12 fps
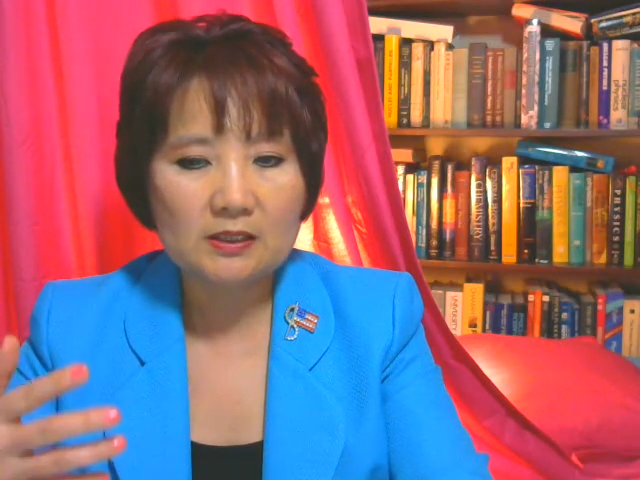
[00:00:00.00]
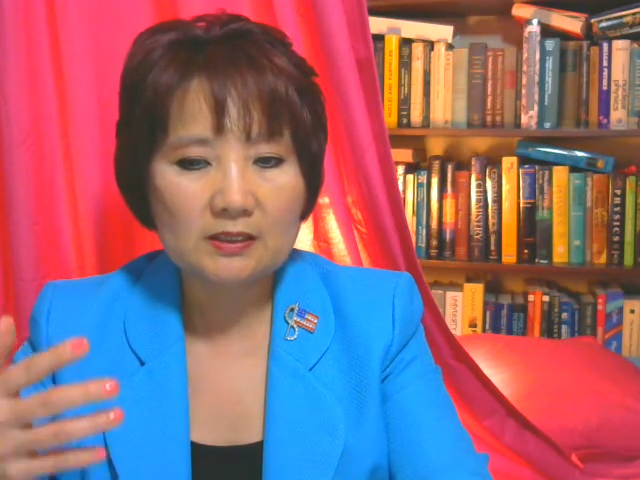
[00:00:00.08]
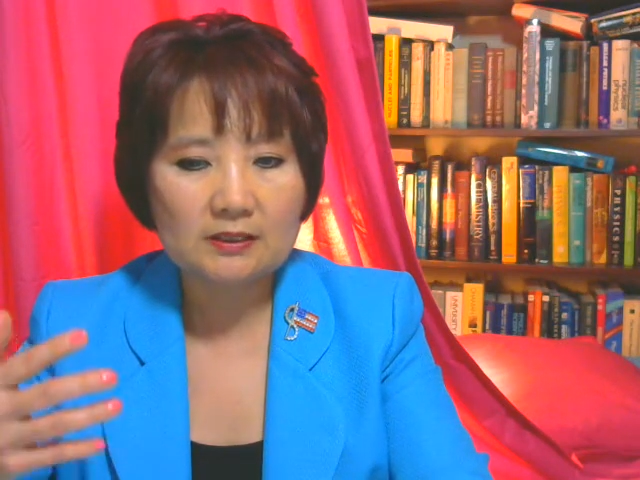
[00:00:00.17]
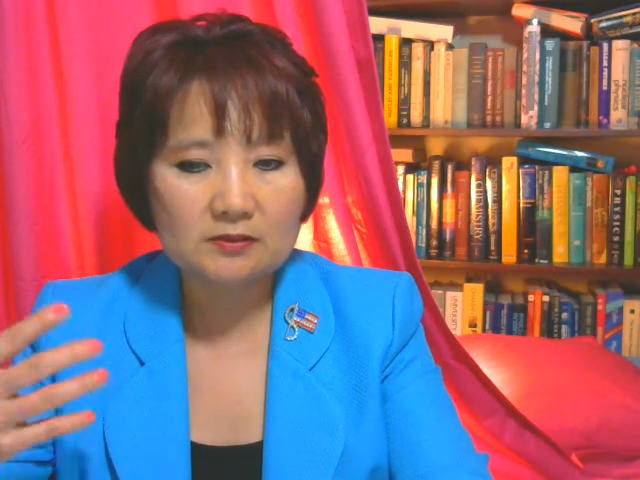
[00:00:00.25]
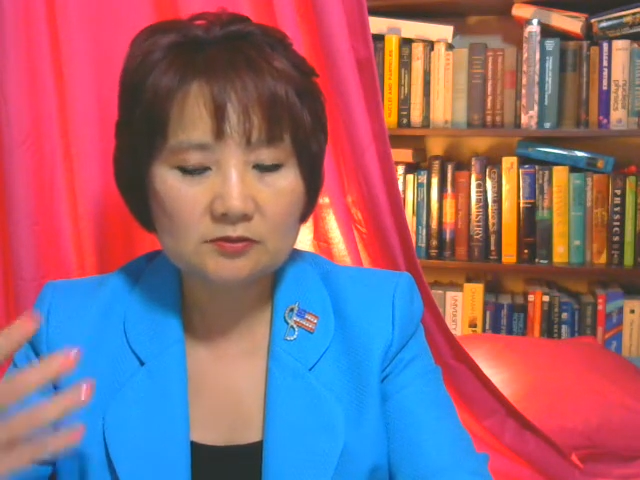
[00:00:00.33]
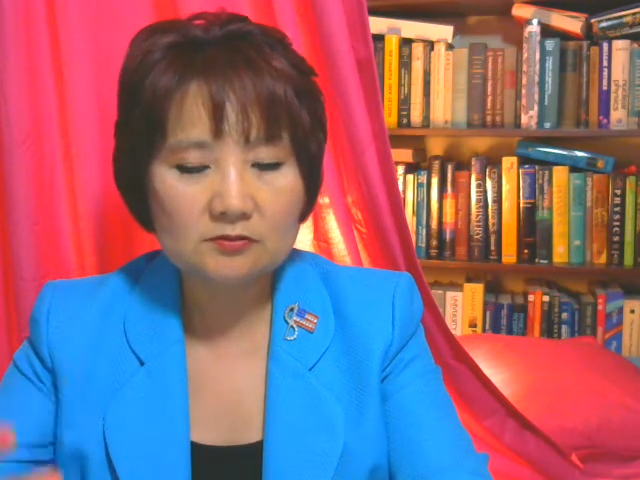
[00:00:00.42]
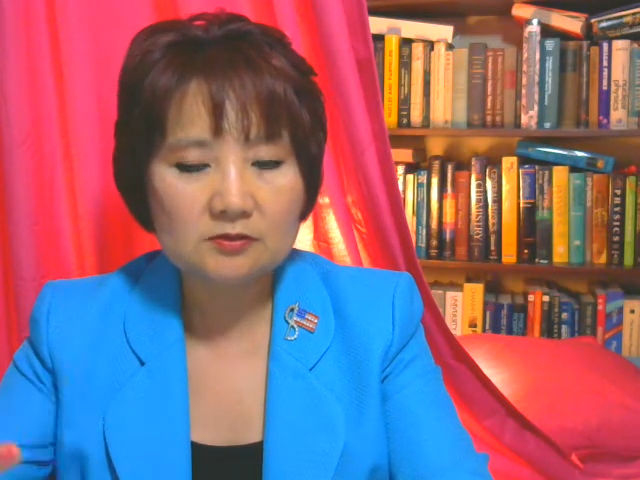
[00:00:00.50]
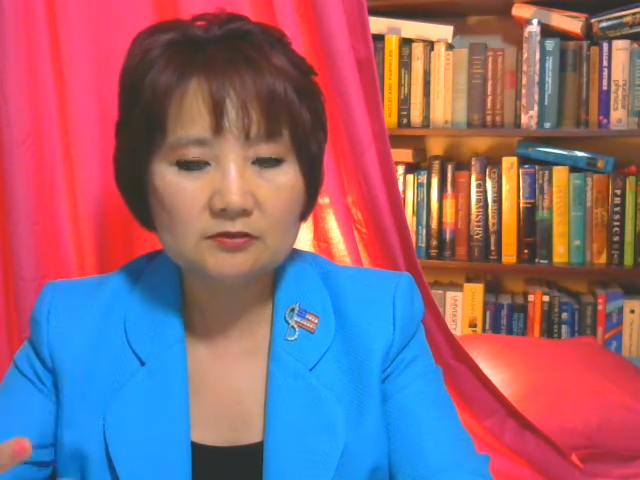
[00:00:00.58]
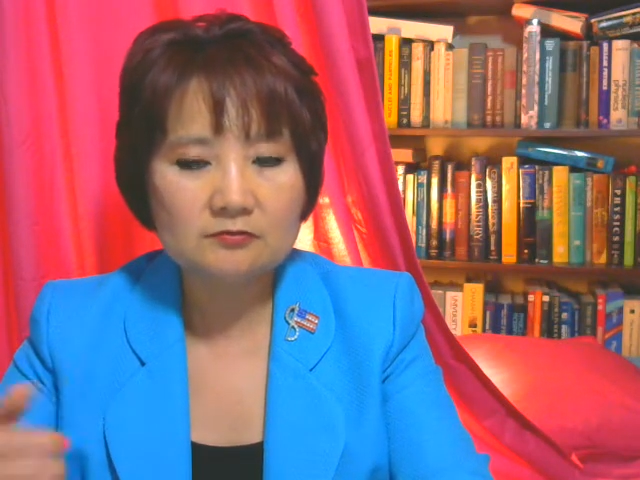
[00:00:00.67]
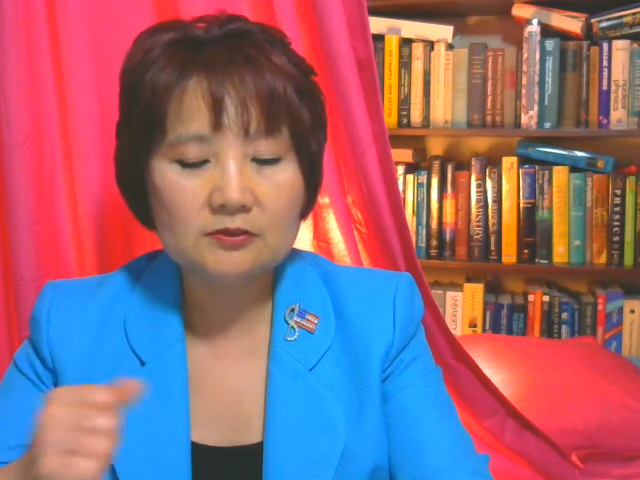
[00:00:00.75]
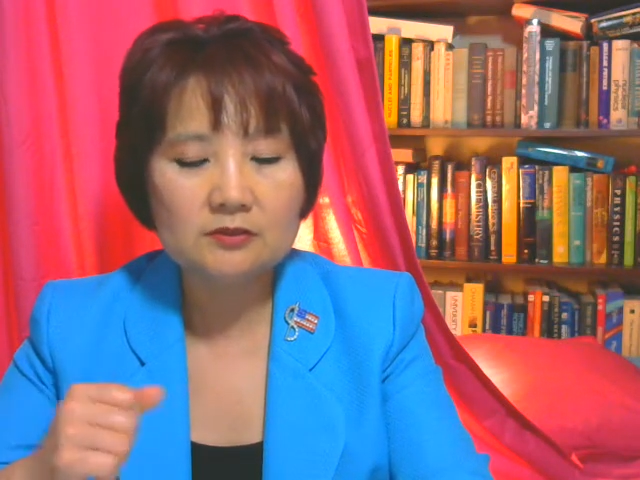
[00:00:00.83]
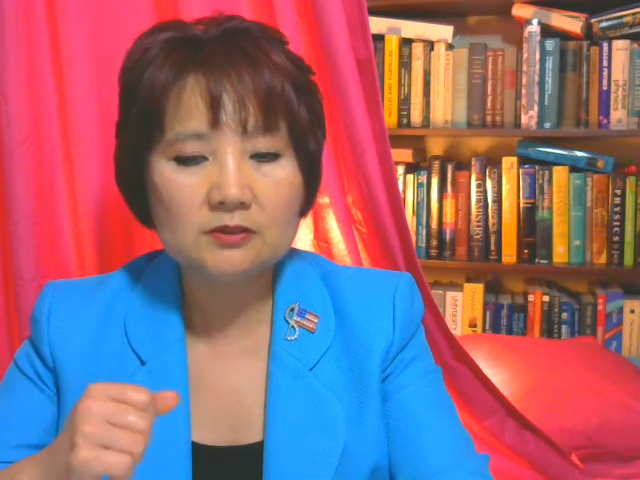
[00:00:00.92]
by
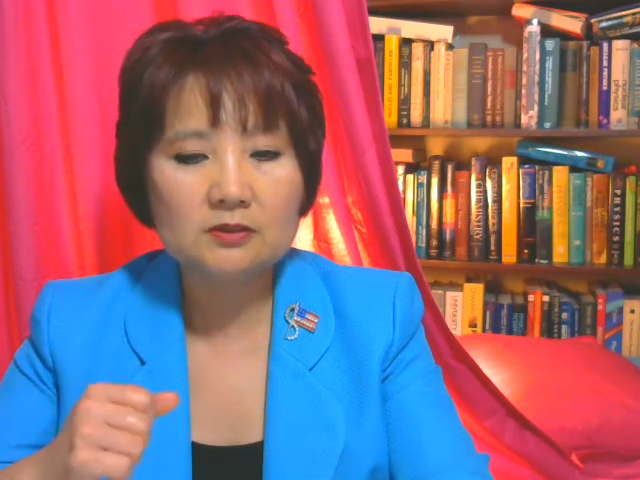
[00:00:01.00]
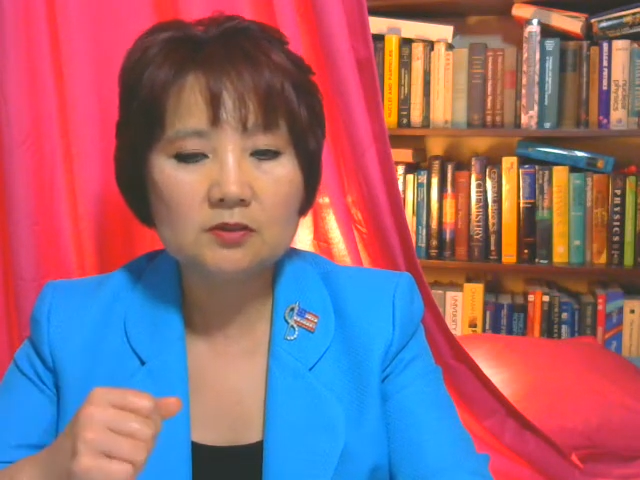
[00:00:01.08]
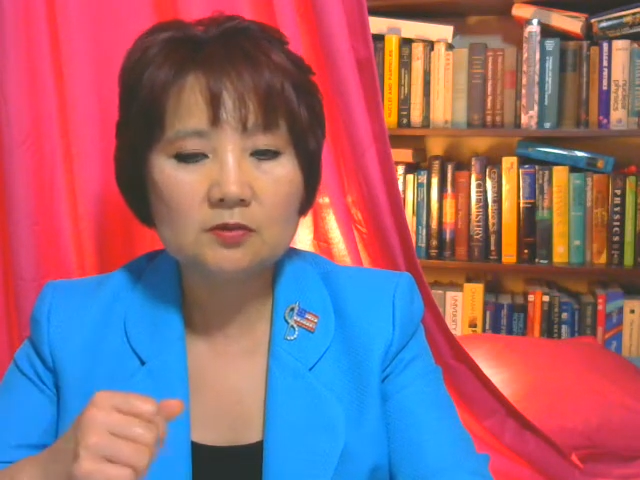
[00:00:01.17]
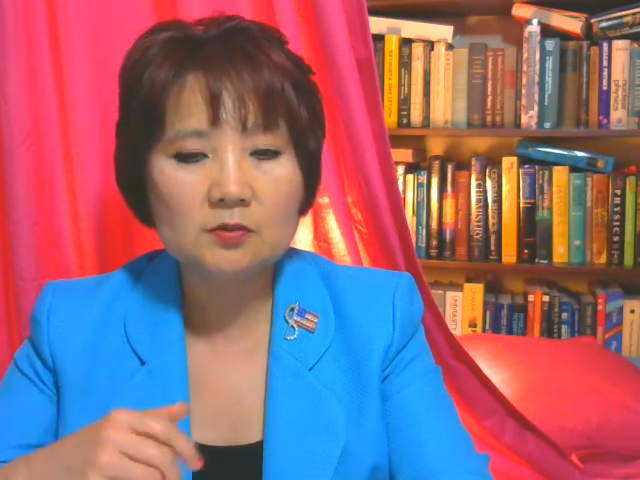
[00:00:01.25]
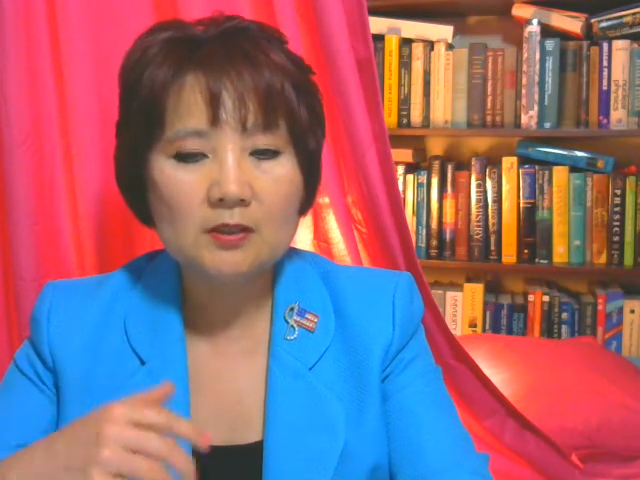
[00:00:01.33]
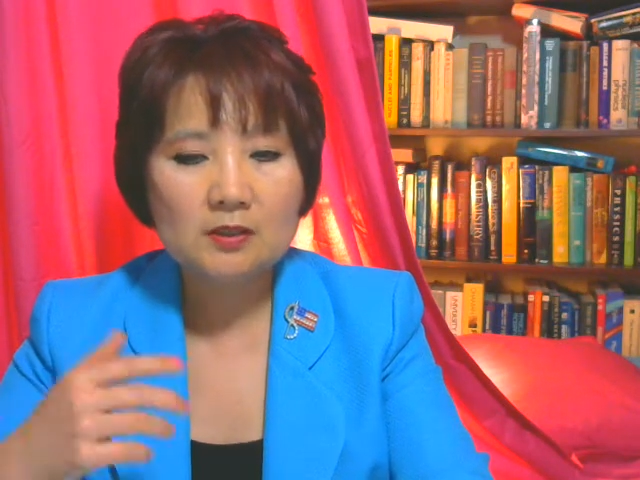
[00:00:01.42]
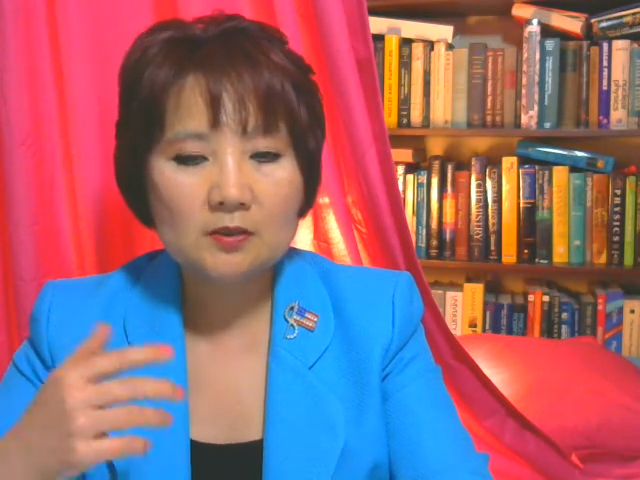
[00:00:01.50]
YouTube video